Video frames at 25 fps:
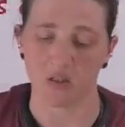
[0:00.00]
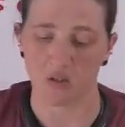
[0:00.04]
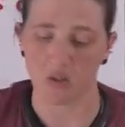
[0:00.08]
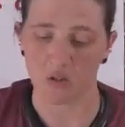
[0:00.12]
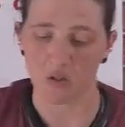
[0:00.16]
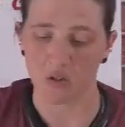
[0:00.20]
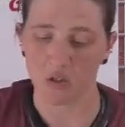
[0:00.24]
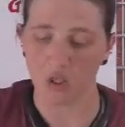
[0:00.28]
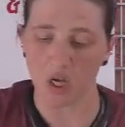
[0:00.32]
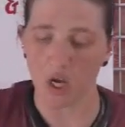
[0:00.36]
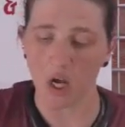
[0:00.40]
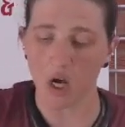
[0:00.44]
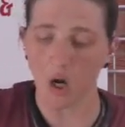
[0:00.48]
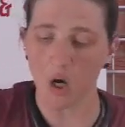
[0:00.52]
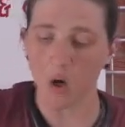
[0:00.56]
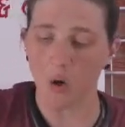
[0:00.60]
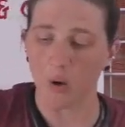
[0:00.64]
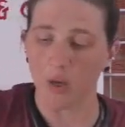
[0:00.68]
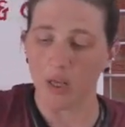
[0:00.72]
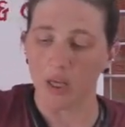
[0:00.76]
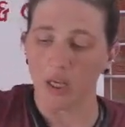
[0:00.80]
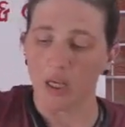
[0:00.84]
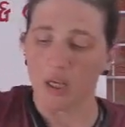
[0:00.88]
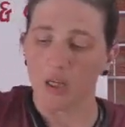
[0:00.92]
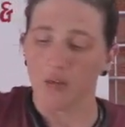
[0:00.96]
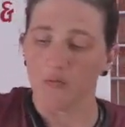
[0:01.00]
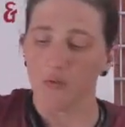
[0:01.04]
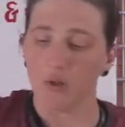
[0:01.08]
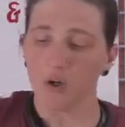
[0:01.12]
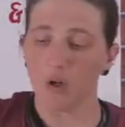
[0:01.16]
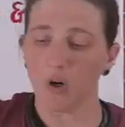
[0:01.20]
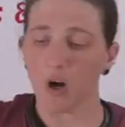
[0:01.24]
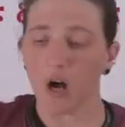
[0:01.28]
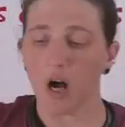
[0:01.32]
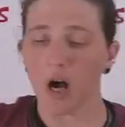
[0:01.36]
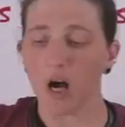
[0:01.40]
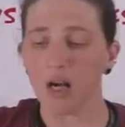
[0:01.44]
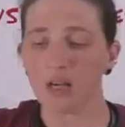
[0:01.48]
So, if you're
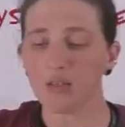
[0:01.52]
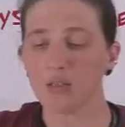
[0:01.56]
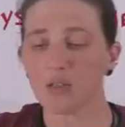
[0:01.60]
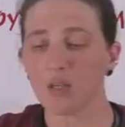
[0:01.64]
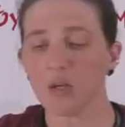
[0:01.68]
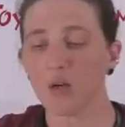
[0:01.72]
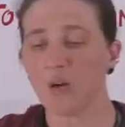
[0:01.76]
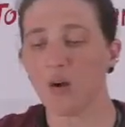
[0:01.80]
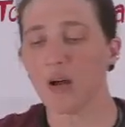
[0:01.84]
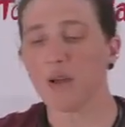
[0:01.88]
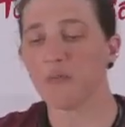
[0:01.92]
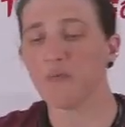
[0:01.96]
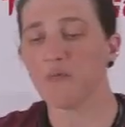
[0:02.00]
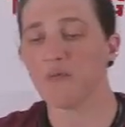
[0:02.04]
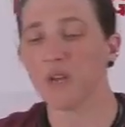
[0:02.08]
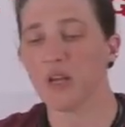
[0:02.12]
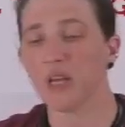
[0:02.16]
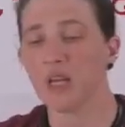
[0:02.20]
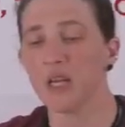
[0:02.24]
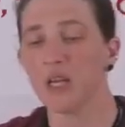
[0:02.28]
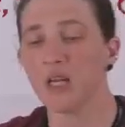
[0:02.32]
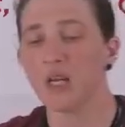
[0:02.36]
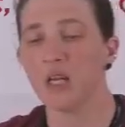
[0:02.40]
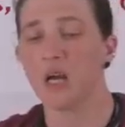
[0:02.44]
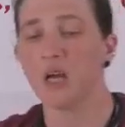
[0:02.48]
also a fan of